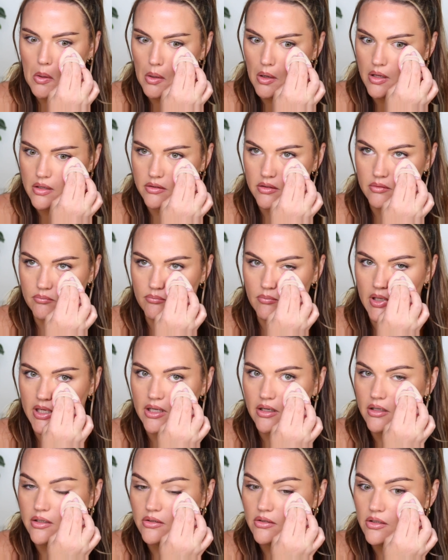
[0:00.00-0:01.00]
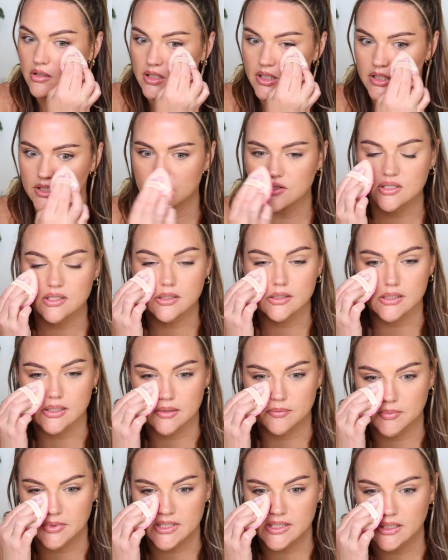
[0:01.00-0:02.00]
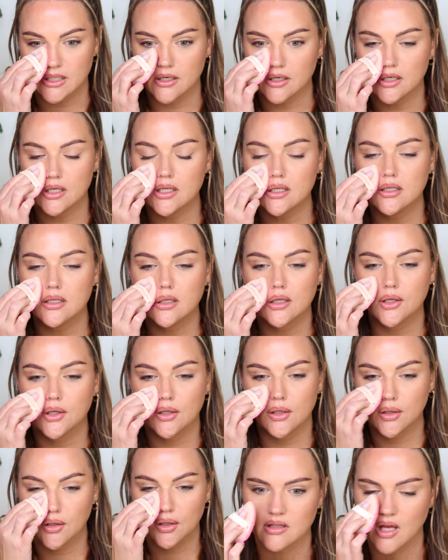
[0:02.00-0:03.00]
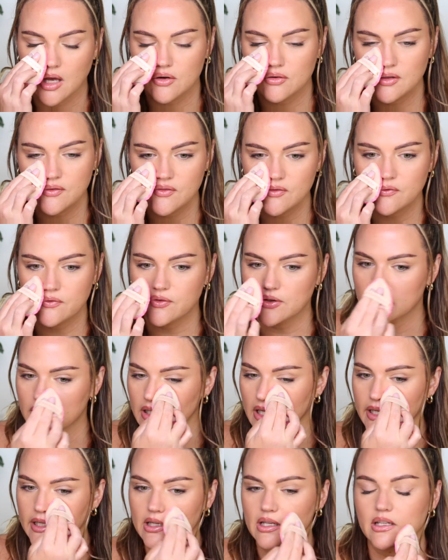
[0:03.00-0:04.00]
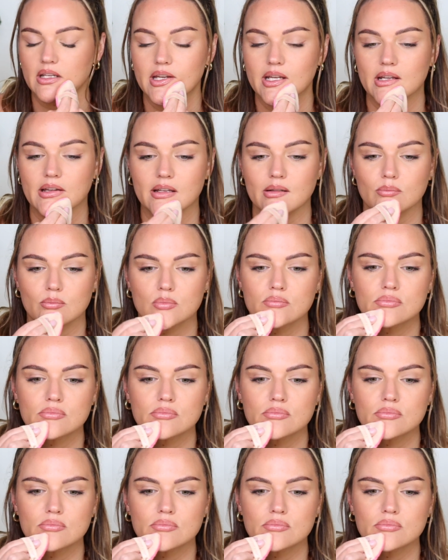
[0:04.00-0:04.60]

and my under eye just because of the mascara. I don't even feel like I need it